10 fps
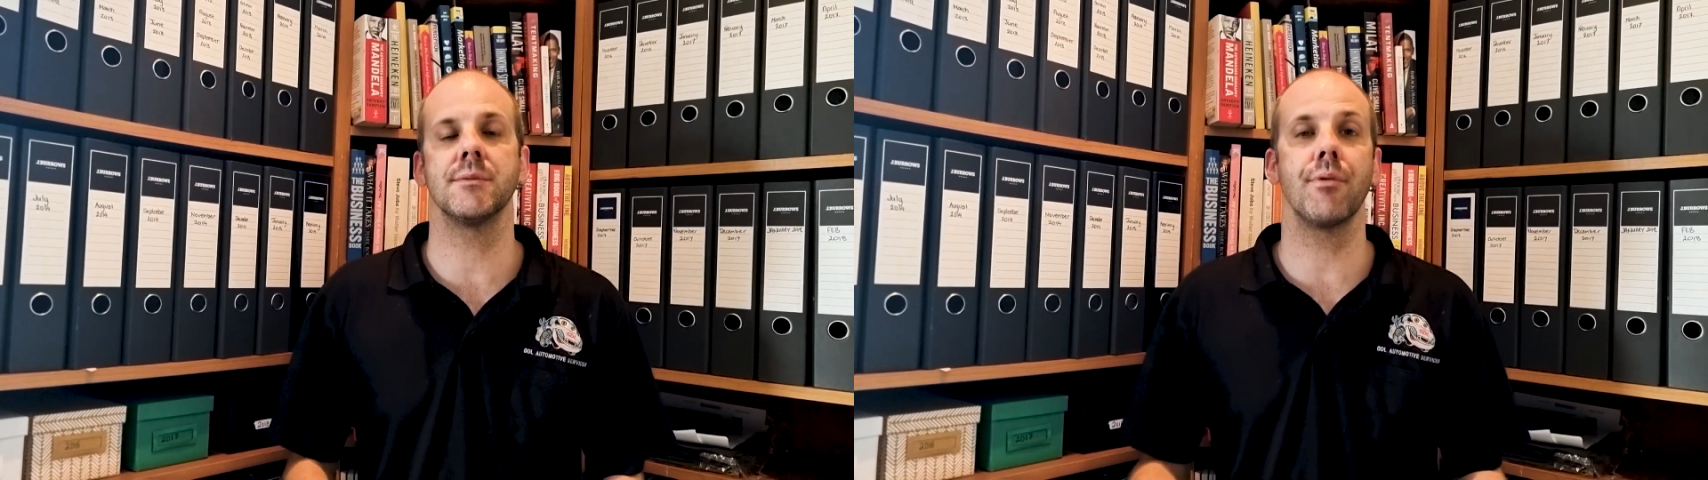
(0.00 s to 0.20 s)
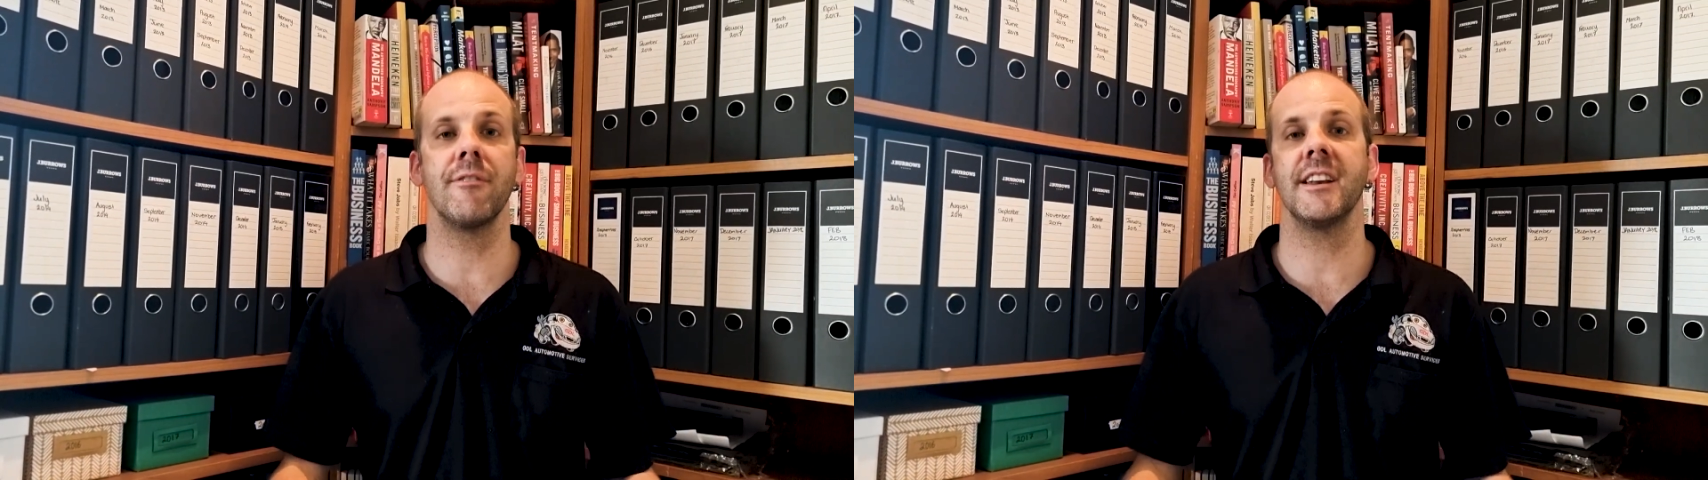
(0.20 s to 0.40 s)

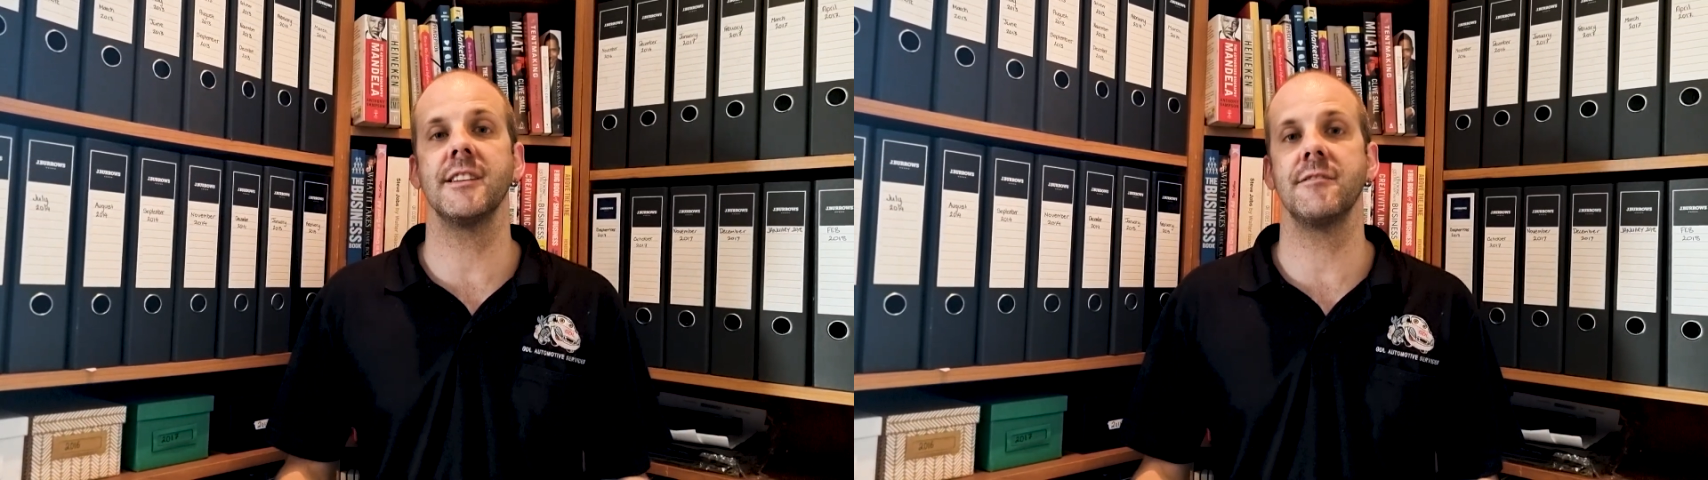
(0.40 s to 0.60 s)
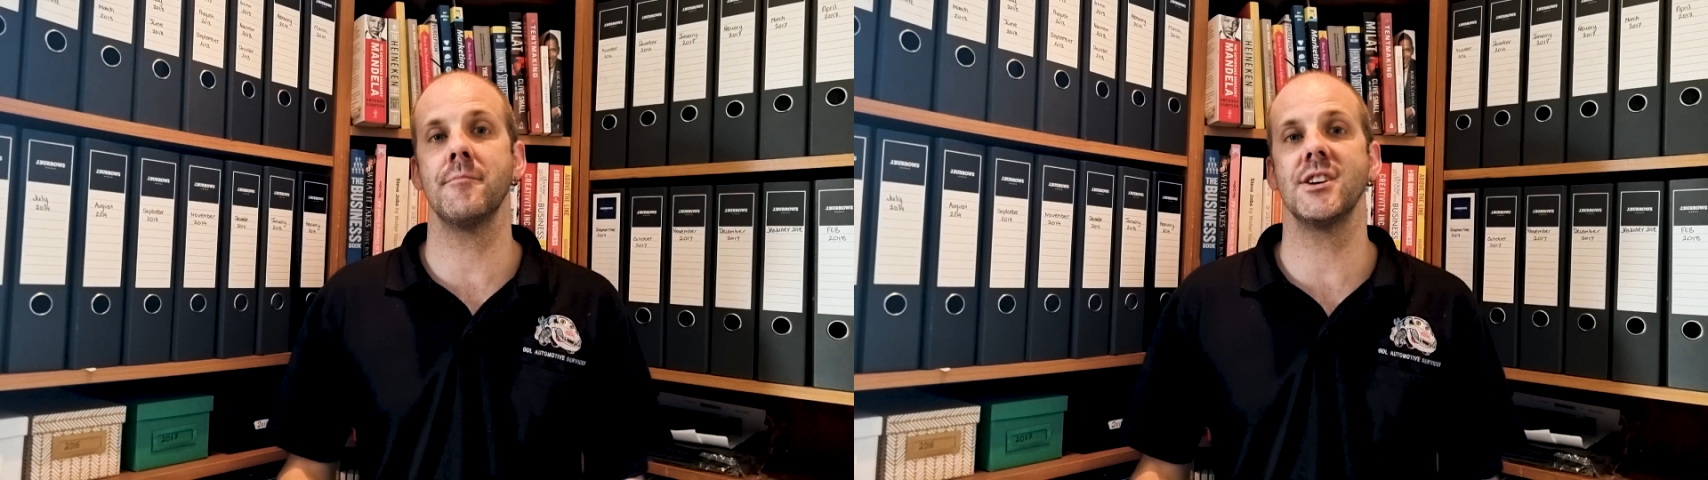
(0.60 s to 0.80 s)
as a
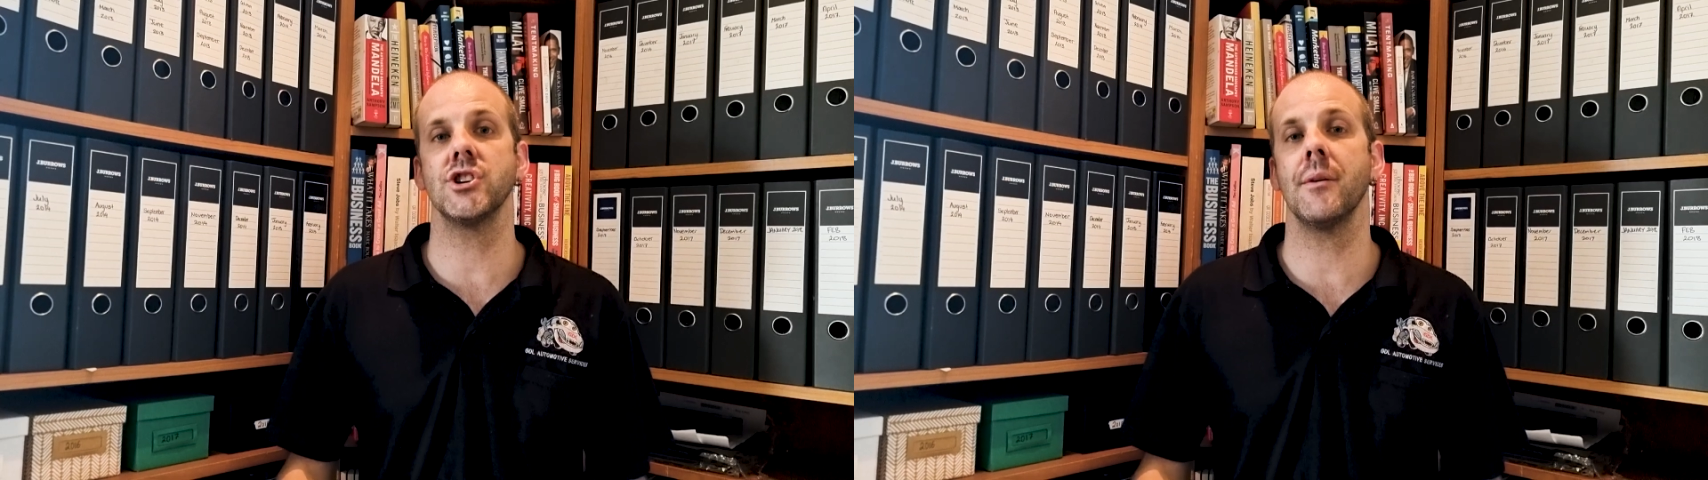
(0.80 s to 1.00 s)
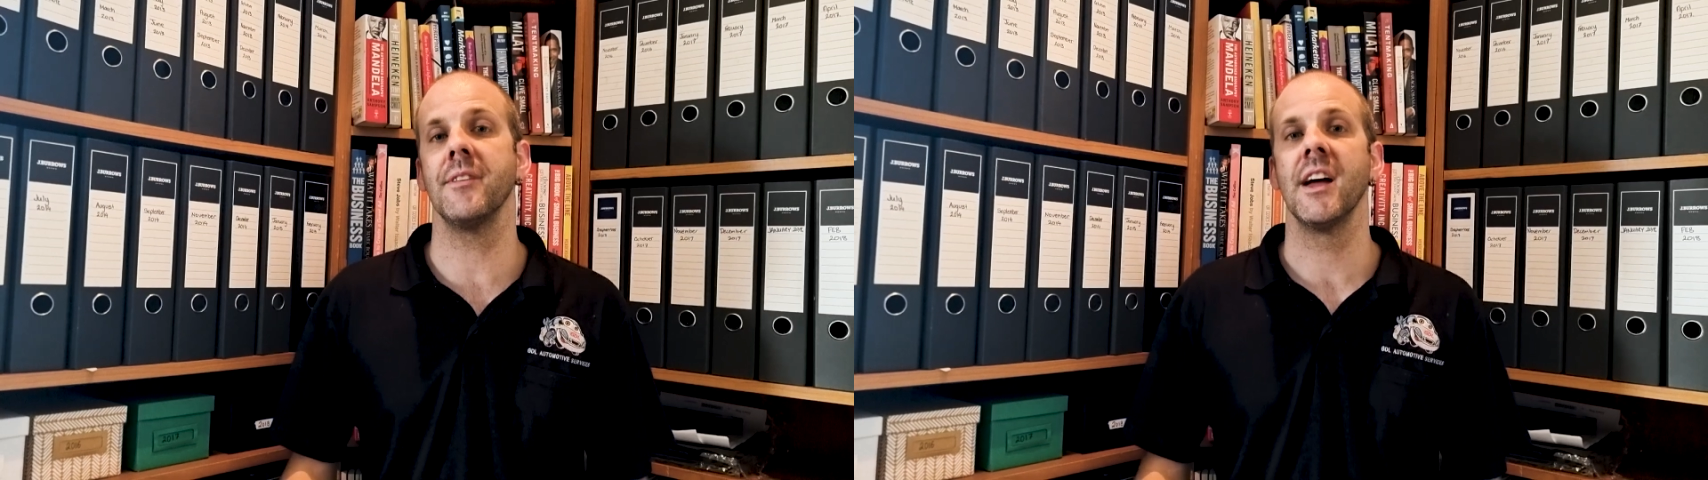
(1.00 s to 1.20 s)
preventative
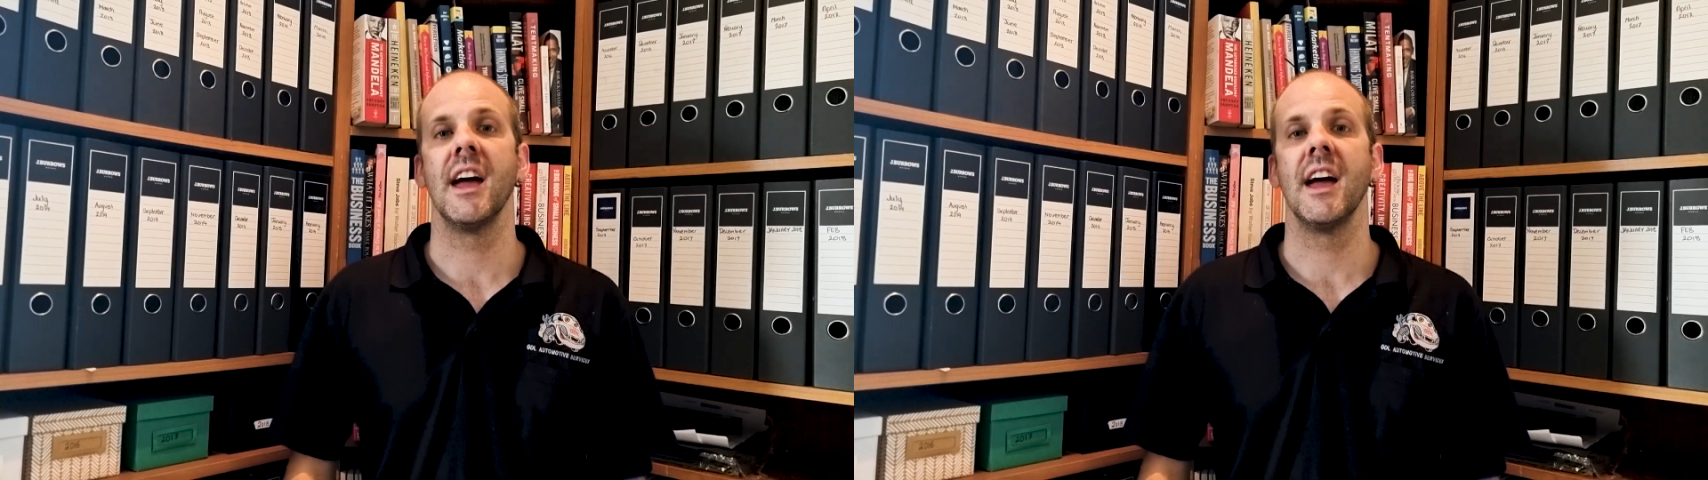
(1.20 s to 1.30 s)
measure.